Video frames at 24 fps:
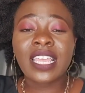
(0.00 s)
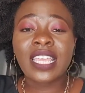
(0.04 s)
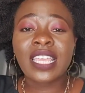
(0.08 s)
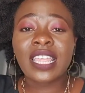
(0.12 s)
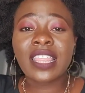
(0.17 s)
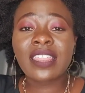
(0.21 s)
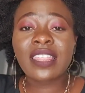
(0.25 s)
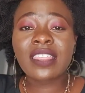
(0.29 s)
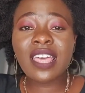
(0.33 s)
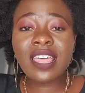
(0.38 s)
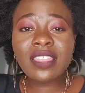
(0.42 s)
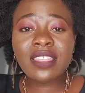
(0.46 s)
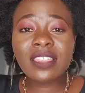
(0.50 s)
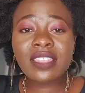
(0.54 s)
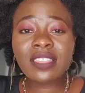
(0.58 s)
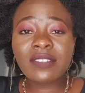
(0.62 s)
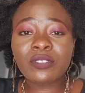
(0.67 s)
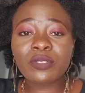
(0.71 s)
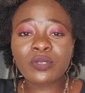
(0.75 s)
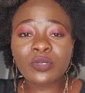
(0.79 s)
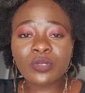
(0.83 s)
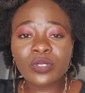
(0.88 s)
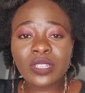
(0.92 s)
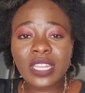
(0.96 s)
And then
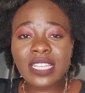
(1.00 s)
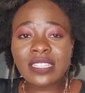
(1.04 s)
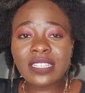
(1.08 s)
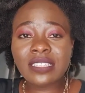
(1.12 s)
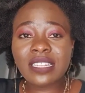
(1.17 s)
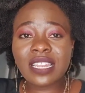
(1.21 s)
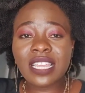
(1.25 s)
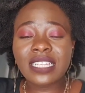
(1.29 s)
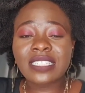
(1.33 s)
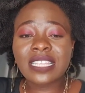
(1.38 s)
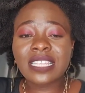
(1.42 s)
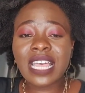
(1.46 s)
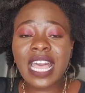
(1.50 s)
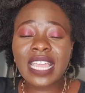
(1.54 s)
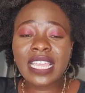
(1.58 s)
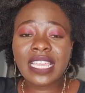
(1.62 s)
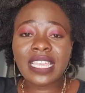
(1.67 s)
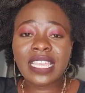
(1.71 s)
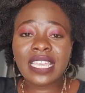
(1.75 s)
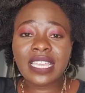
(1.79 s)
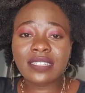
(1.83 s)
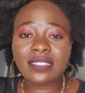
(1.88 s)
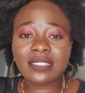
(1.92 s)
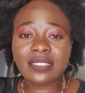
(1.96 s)
2 days later, I
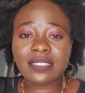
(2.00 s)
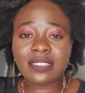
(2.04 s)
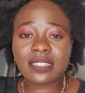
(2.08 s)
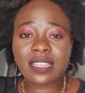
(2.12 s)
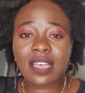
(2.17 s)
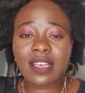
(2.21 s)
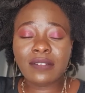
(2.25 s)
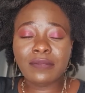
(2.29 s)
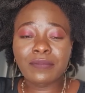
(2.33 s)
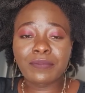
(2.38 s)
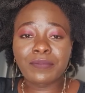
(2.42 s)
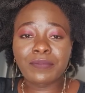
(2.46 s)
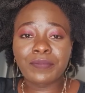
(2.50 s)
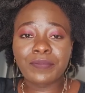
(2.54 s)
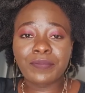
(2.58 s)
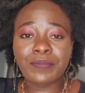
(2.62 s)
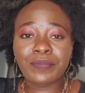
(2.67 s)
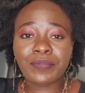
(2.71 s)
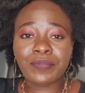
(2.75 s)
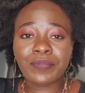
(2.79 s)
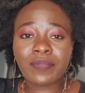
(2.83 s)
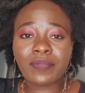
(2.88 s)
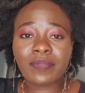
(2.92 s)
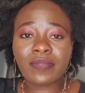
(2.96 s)
get
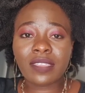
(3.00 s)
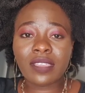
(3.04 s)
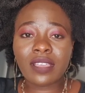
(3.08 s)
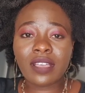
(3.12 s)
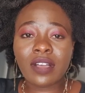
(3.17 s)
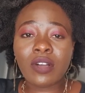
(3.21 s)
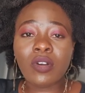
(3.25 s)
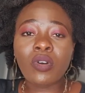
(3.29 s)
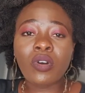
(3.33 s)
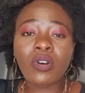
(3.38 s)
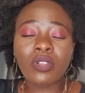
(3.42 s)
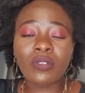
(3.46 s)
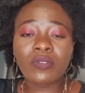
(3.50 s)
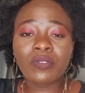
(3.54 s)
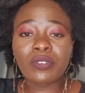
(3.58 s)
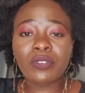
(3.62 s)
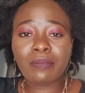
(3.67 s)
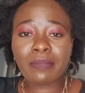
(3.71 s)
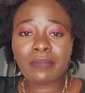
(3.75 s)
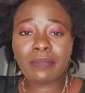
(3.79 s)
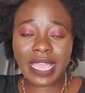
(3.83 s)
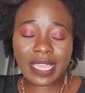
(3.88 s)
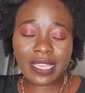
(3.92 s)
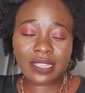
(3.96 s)
a call from
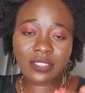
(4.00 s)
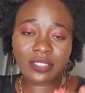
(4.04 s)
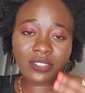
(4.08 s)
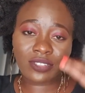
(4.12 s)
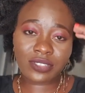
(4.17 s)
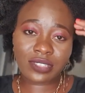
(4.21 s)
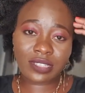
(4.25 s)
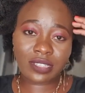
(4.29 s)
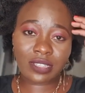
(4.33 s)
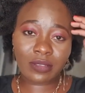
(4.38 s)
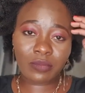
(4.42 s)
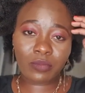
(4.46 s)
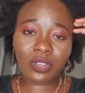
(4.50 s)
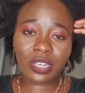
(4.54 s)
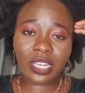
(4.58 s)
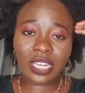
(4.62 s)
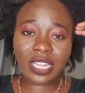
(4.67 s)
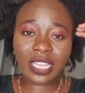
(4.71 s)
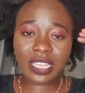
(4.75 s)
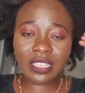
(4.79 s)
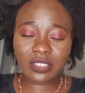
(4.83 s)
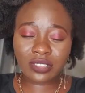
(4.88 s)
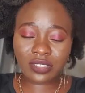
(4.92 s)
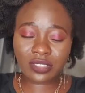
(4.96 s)
my agency, the modeling
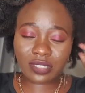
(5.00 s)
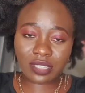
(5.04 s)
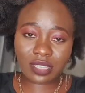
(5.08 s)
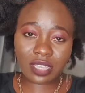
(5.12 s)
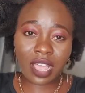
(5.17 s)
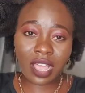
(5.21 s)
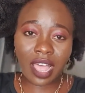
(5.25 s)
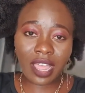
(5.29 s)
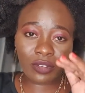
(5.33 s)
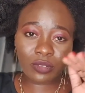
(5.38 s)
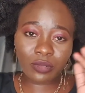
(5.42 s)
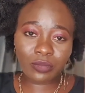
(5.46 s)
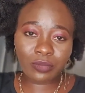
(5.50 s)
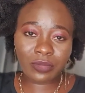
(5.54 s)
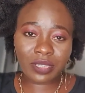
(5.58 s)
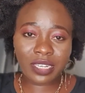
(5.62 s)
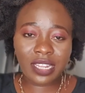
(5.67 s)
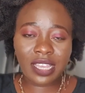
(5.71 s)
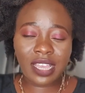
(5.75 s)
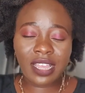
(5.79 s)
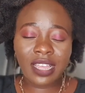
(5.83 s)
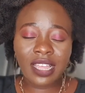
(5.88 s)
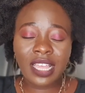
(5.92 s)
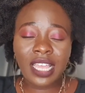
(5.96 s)
agency, Kalu
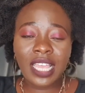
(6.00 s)
Media.